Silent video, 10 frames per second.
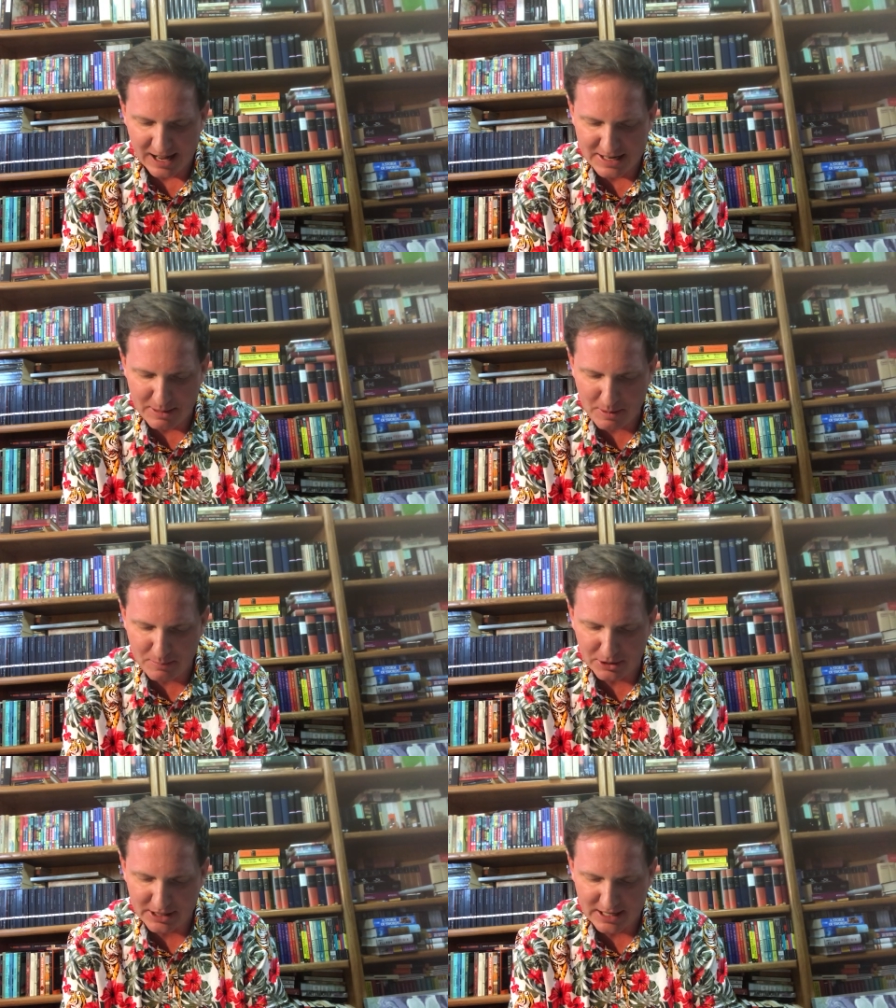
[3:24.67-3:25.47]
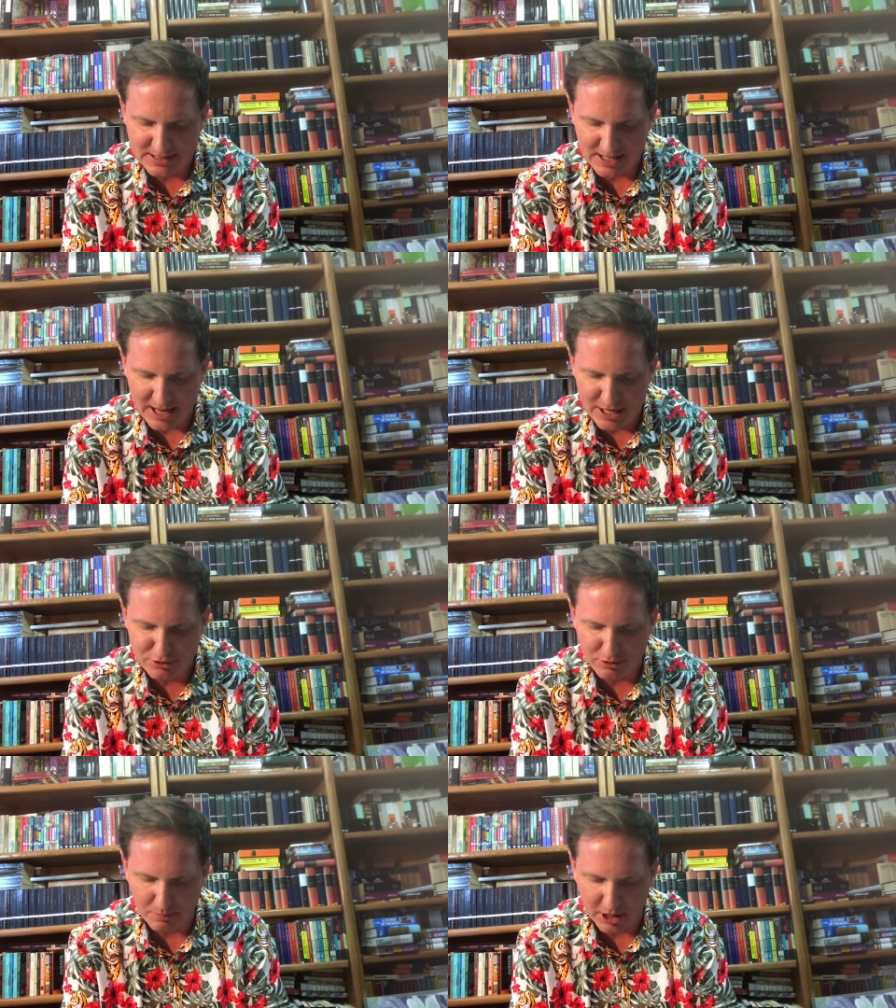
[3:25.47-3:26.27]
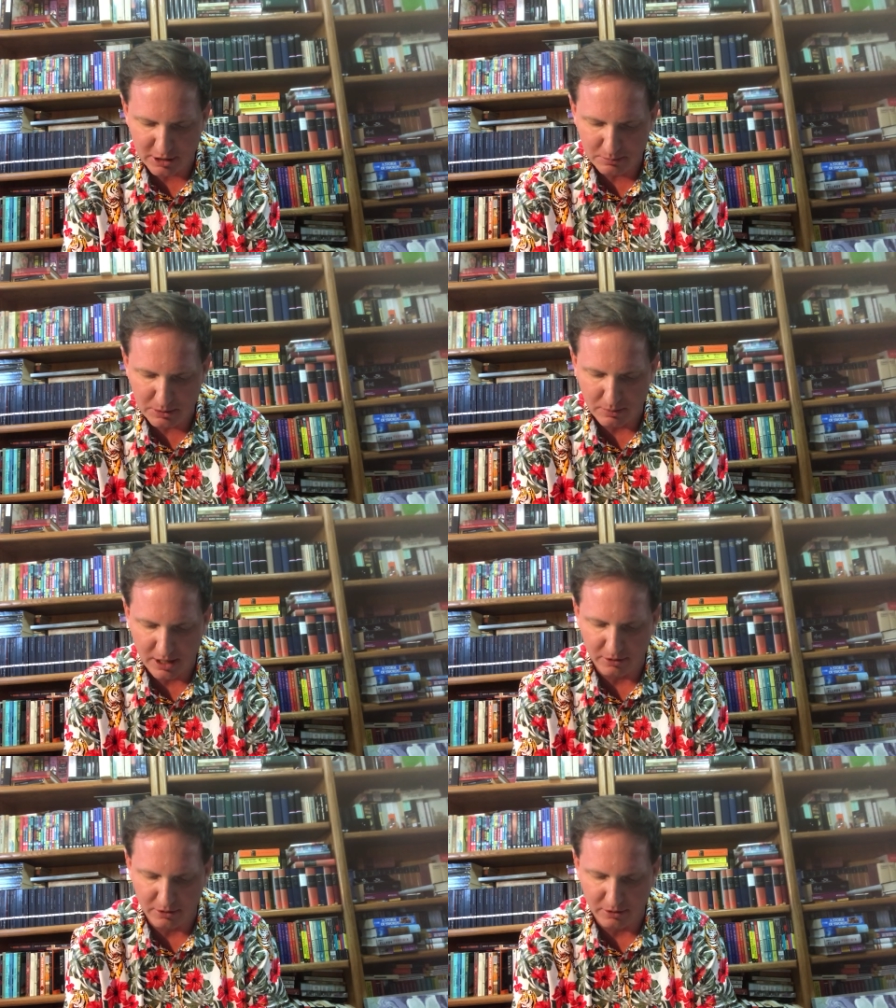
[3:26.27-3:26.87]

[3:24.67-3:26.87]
name a book that has aged remarkably well